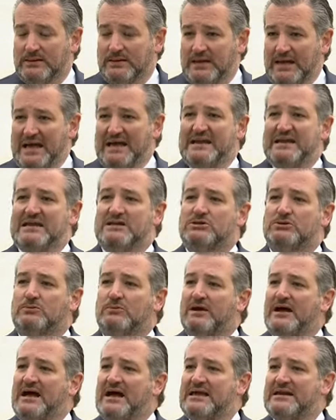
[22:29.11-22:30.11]
and he
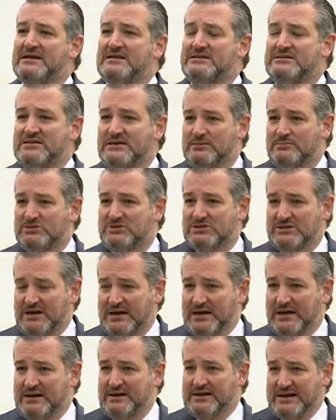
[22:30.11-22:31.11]
derided Tim
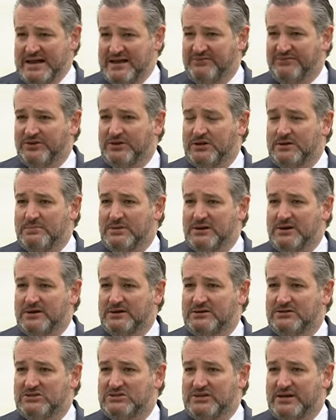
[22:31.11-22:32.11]
Scott, an
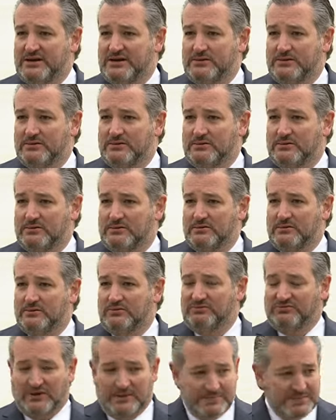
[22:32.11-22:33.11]
African-American senator
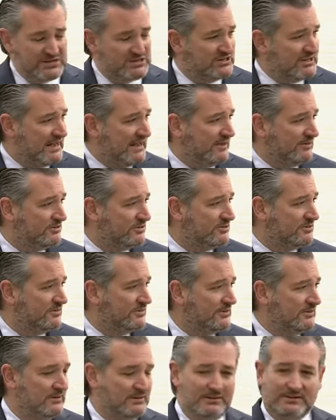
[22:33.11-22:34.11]
from the South,
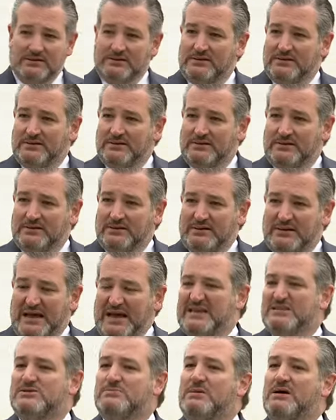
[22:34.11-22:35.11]

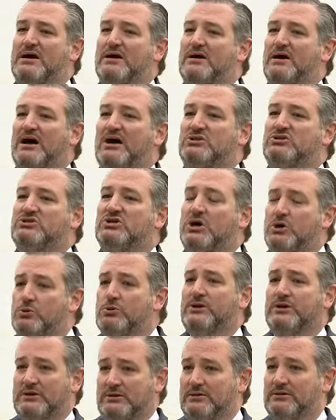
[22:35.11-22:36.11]
as a
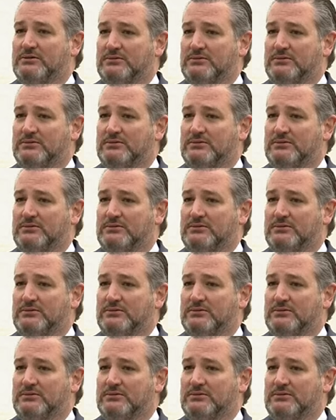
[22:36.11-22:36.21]
token.